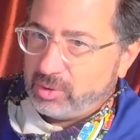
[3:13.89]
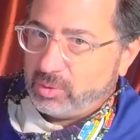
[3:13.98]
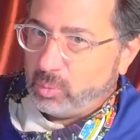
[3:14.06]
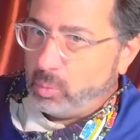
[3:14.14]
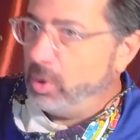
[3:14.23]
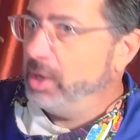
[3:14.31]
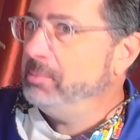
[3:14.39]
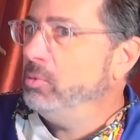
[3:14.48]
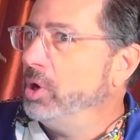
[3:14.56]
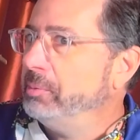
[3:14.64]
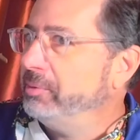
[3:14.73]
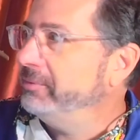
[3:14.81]
one
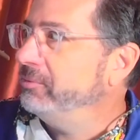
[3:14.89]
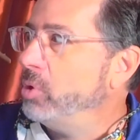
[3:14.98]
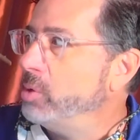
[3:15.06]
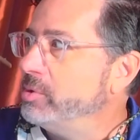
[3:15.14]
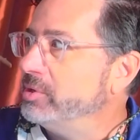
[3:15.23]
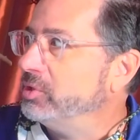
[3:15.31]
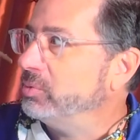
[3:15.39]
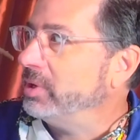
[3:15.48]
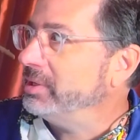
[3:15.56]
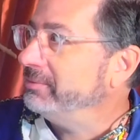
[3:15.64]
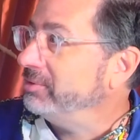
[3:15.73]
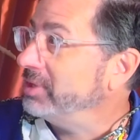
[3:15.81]
more performance ready
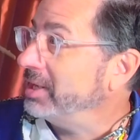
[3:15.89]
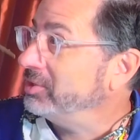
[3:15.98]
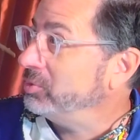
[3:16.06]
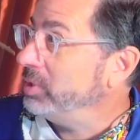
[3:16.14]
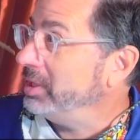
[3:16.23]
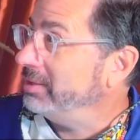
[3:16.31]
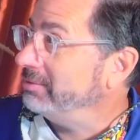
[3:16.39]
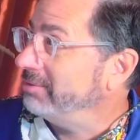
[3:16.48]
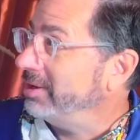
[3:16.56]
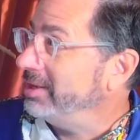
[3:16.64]
for next week, right?